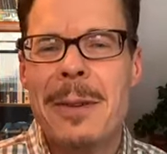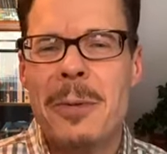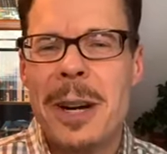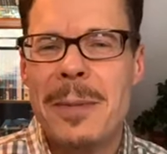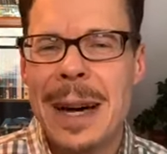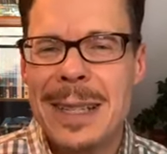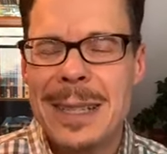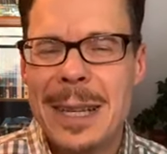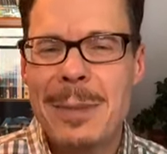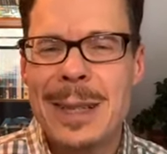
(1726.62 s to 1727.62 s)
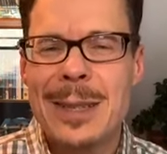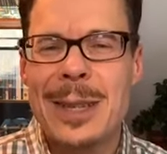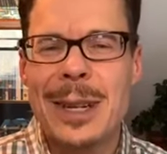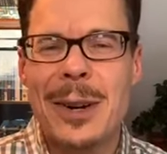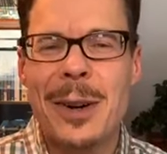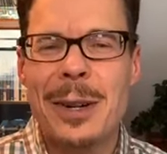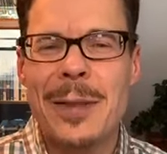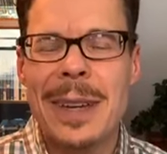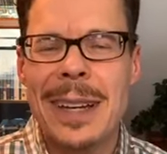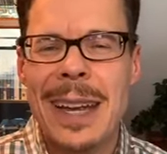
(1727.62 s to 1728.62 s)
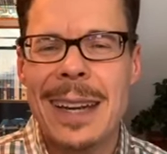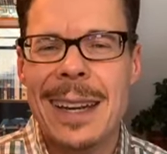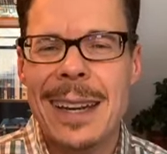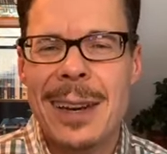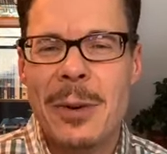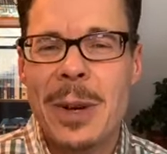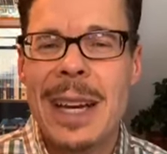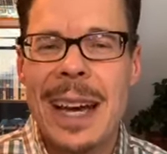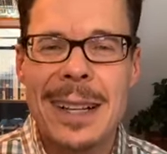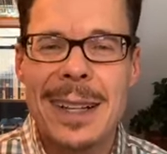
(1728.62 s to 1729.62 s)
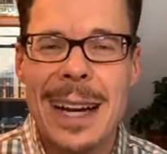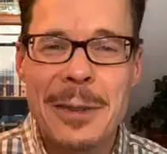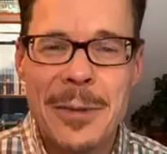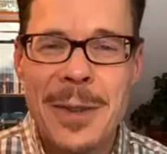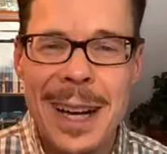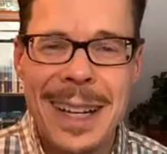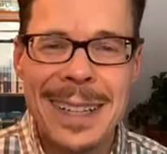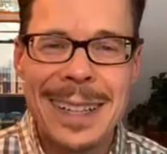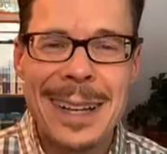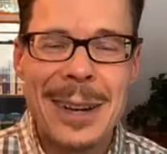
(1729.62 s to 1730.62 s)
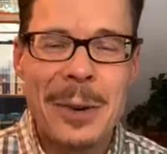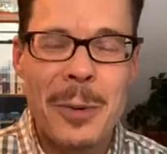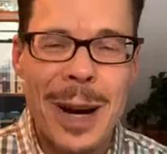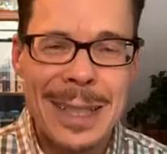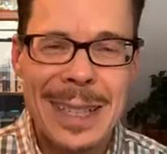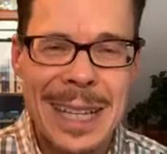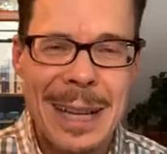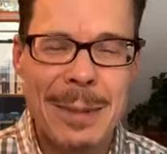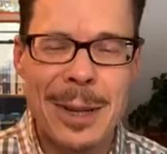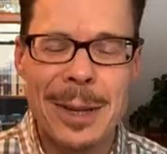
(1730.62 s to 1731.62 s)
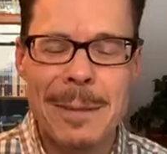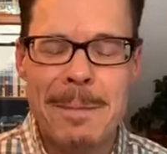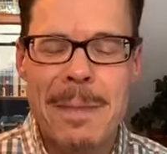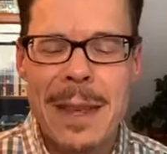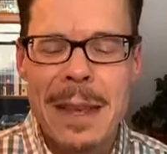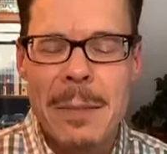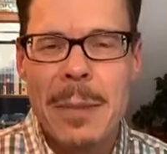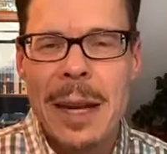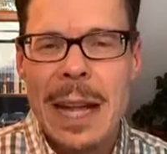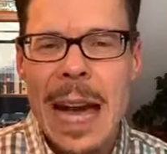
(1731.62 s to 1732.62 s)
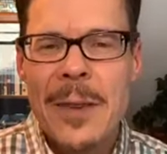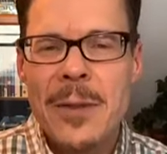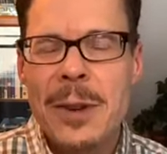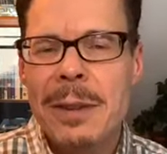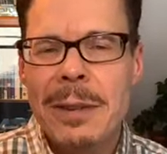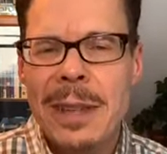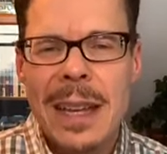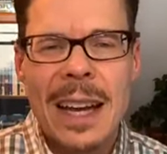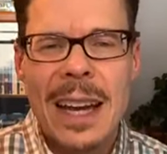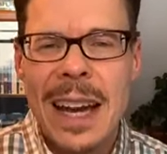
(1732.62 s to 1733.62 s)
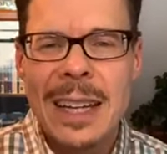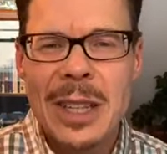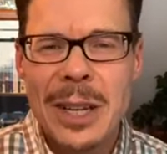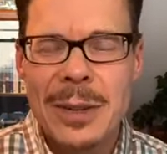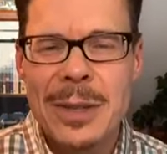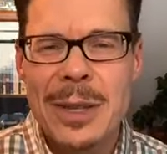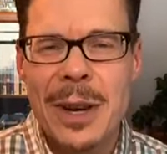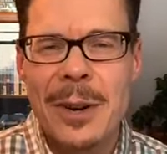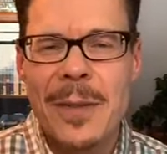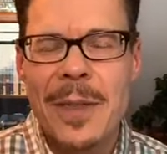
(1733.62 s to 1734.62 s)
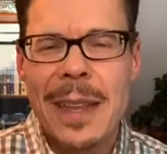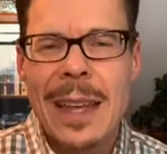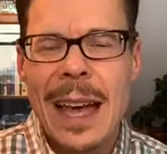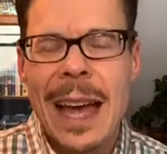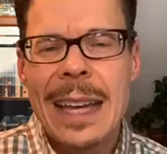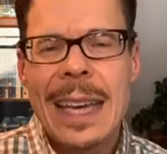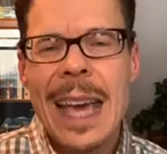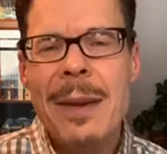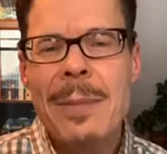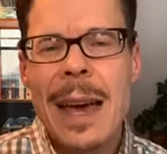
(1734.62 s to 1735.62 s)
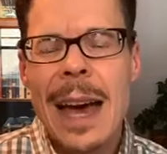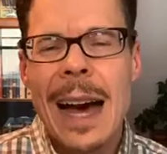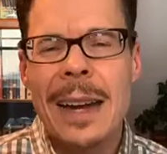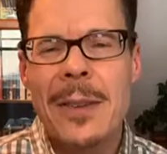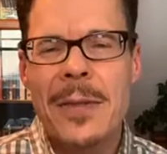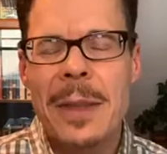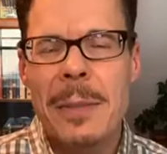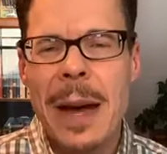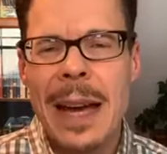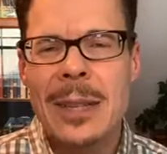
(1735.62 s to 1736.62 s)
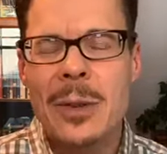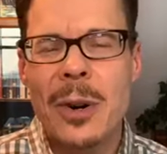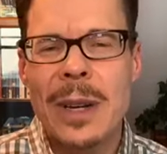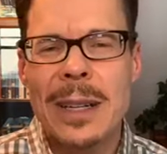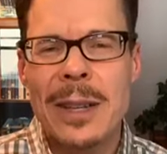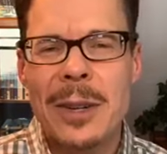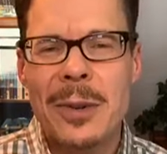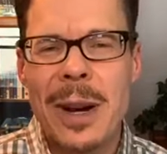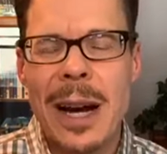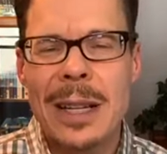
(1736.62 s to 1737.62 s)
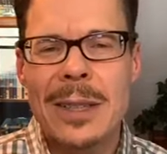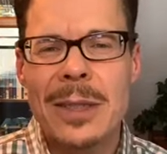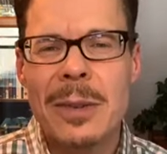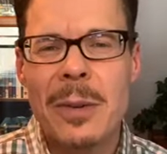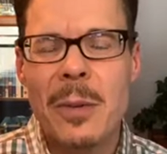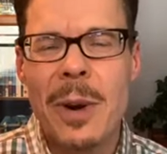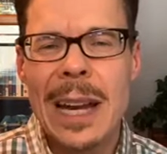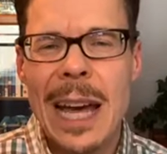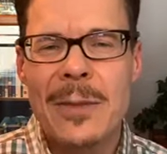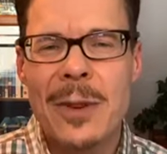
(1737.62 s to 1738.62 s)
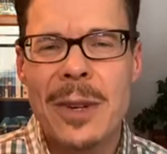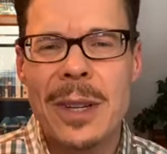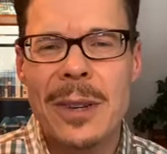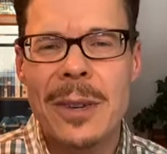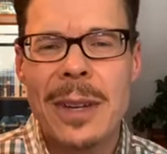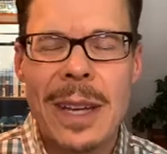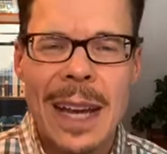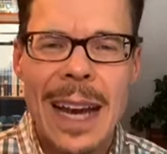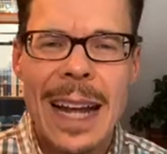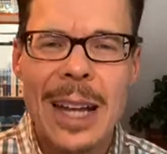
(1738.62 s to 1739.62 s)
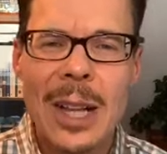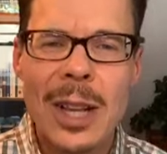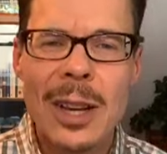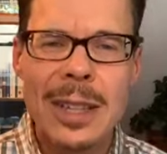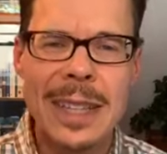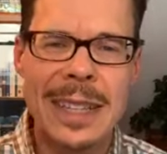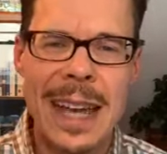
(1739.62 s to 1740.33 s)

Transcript: one of my siblings took a hold of it and we had a lot of fun watching him learn. But after a year or so, I came out of the back door into the garage one afternoon, and I looked at